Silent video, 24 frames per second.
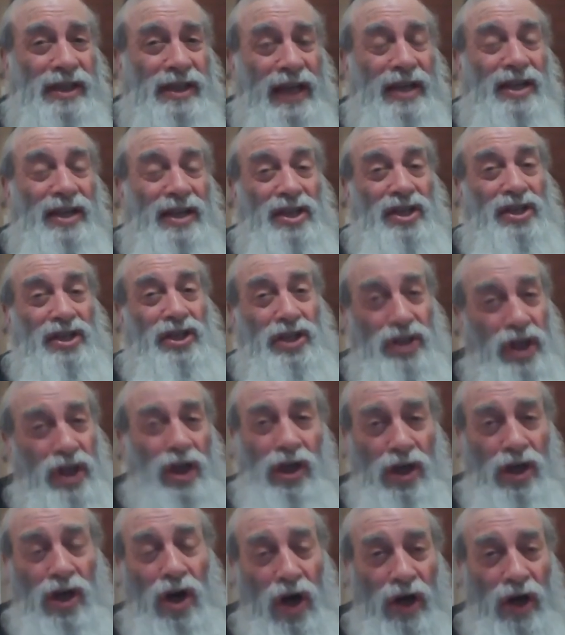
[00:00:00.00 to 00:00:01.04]
say
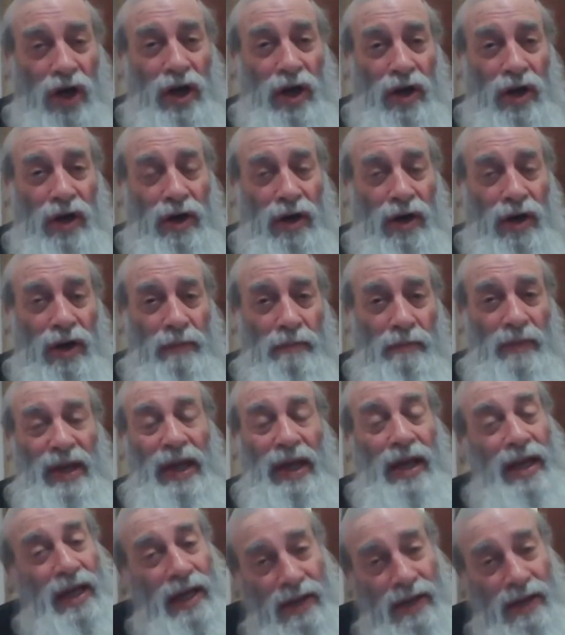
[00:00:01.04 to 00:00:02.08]
zichoyer,
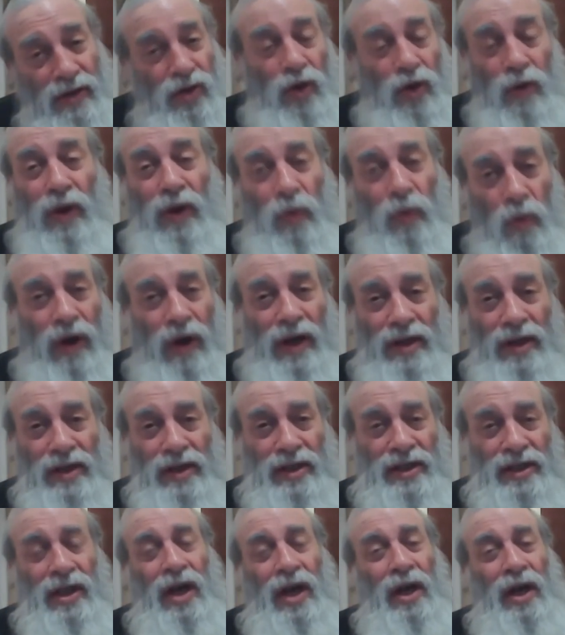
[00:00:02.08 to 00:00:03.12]
meaning do it
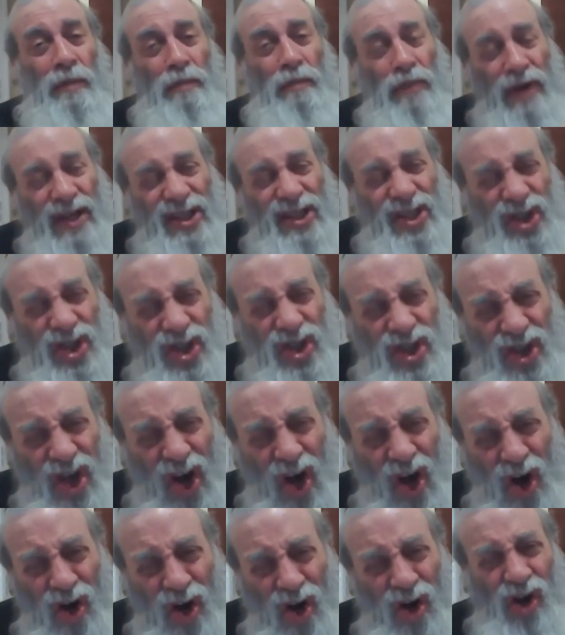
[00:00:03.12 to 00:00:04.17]
once, but
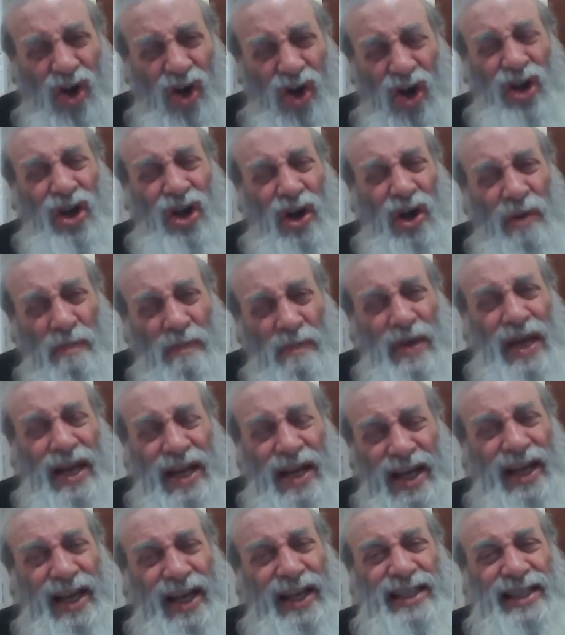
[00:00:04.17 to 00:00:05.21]
zochoyer,
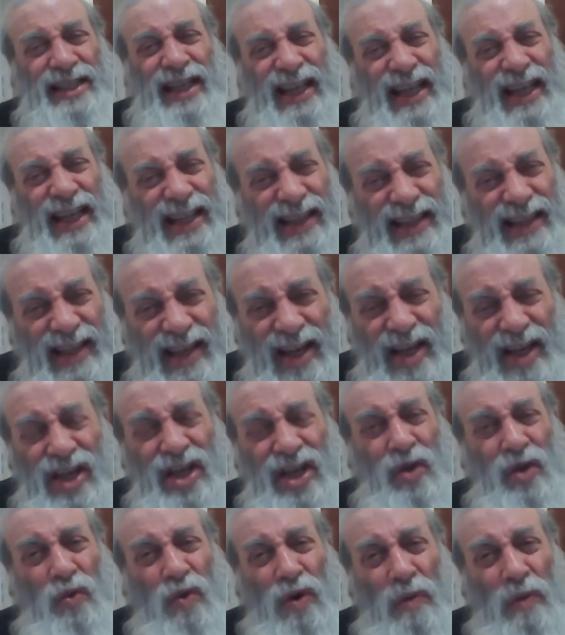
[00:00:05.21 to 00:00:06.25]
meaning it's a
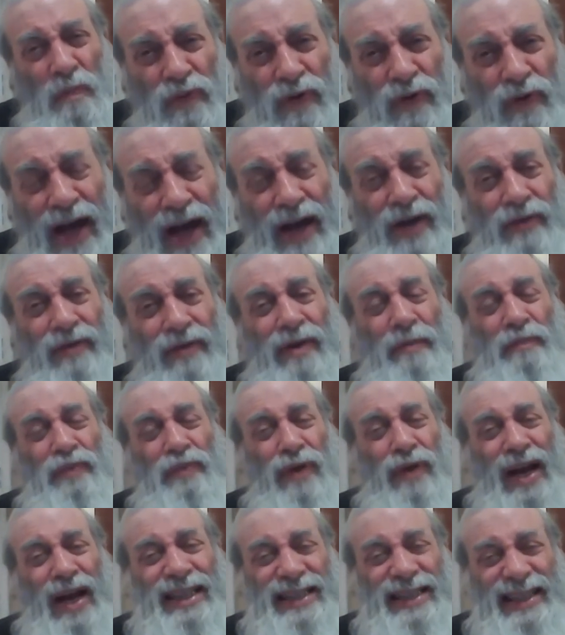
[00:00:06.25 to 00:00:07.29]
continual
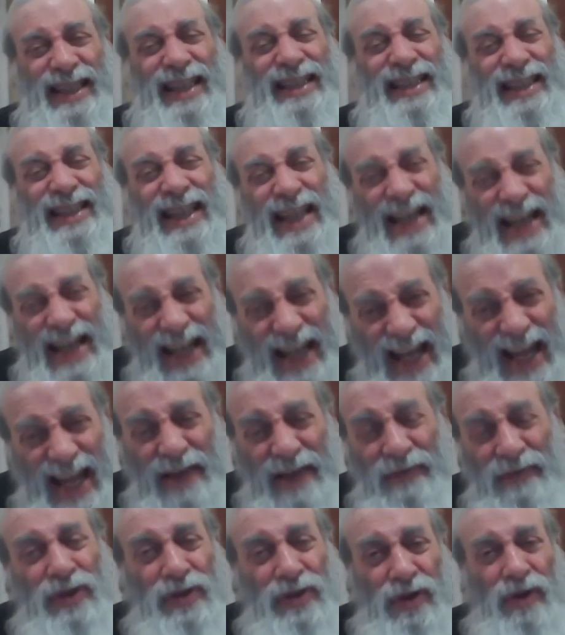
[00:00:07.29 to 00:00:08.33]
process,
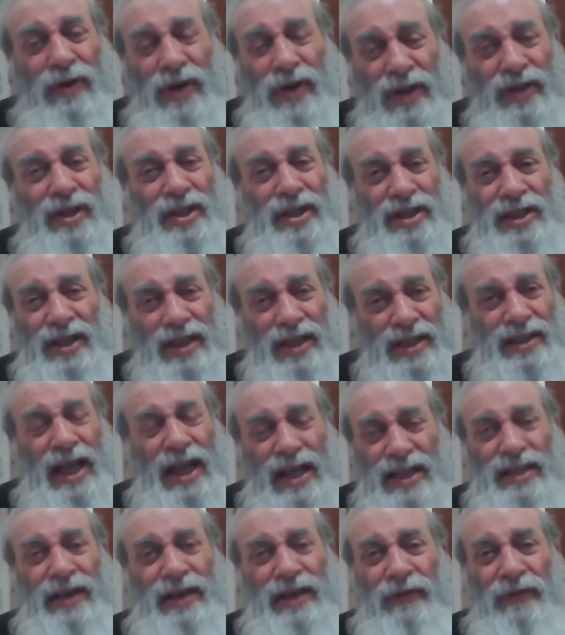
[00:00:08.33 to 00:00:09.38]
even during the 6
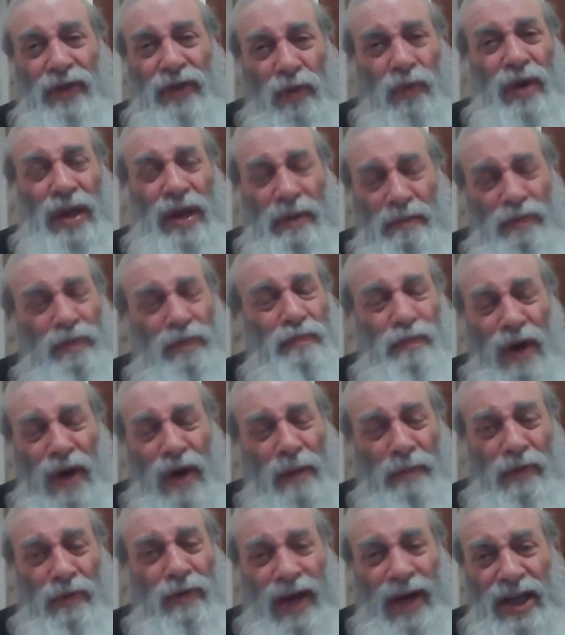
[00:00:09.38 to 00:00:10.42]
days of the week in
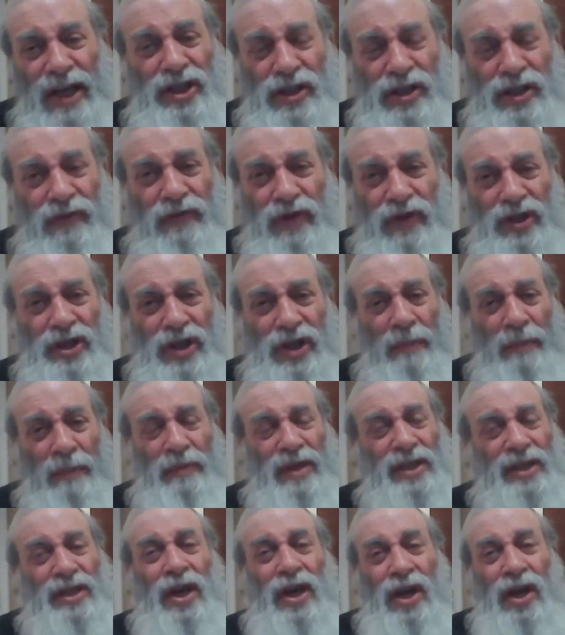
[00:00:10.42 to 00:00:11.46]
preparation for
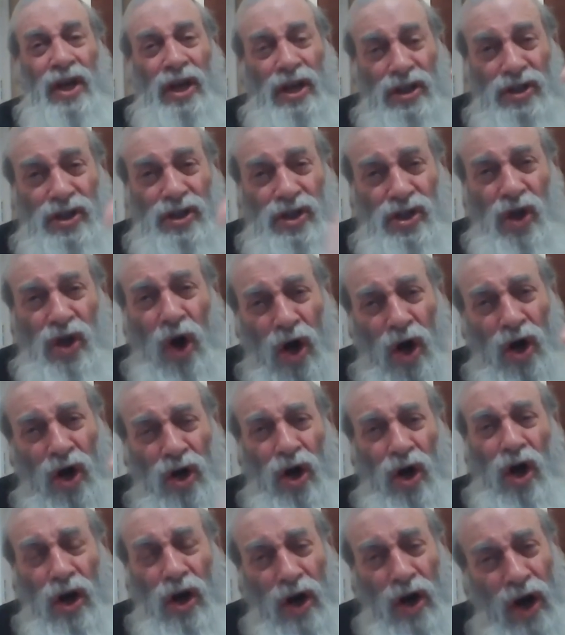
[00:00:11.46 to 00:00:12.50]
Shabbos.
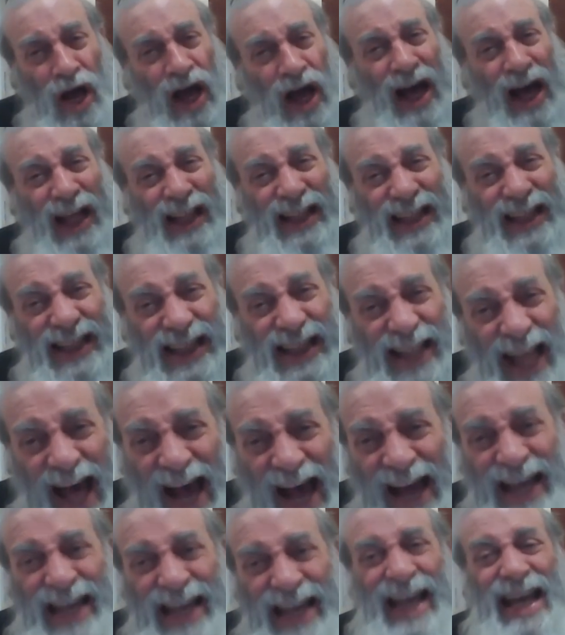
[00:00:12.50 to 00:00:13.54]
Zochoyer,
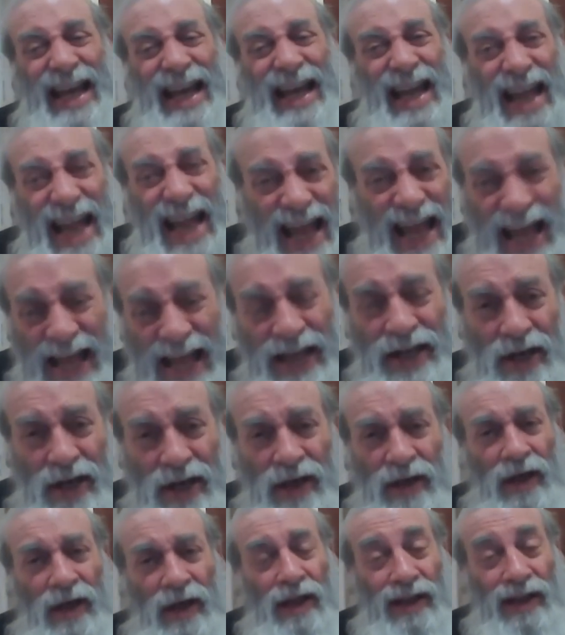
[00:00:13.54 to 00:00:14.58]
lock in,
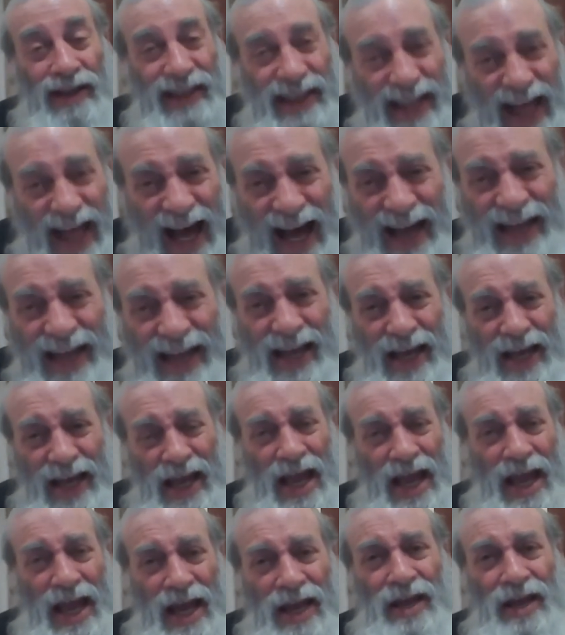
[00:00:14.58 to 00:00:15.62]
lock
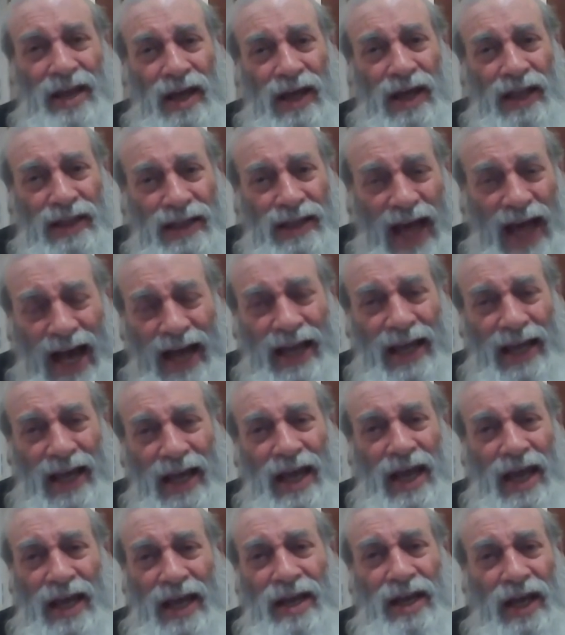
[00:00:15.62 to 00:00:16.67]
in, lock
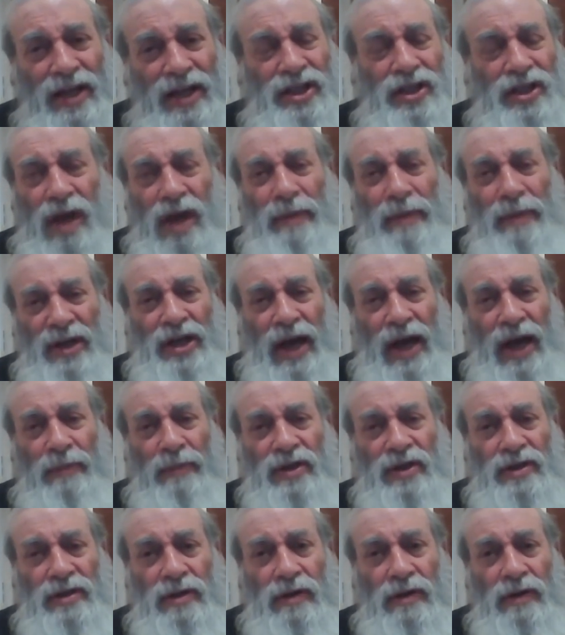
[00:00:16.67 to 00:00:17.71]
in, as Yom
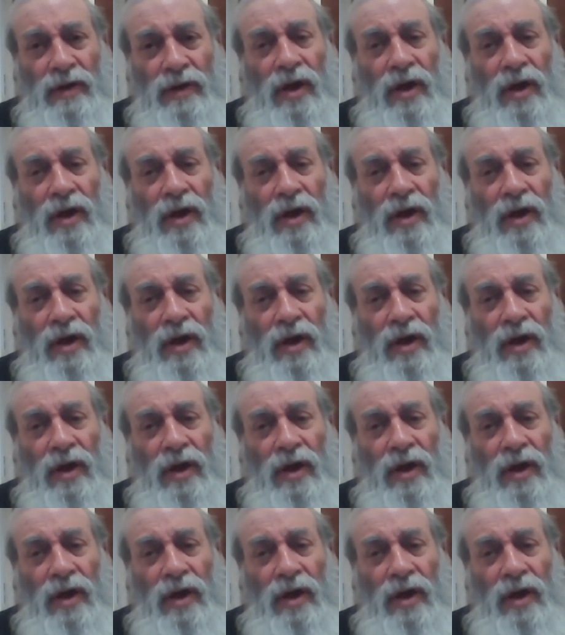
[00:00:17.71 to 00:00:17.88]
HaShabbos.